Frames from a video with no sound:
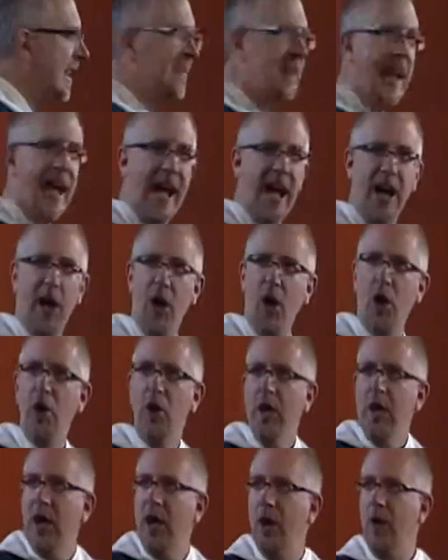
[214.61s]
And
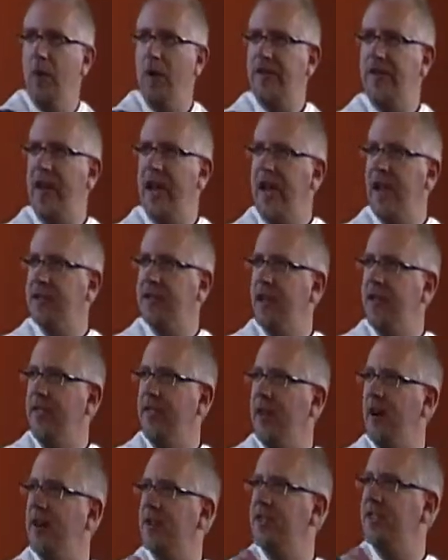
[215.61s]
now, without
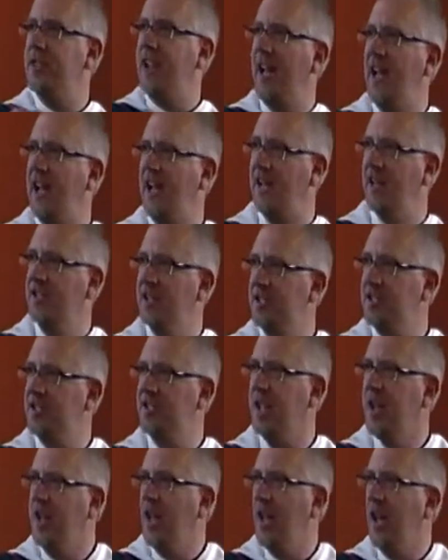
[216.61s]
their
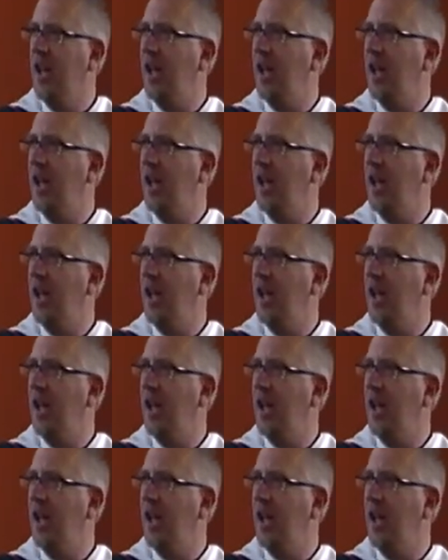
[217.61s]
sons,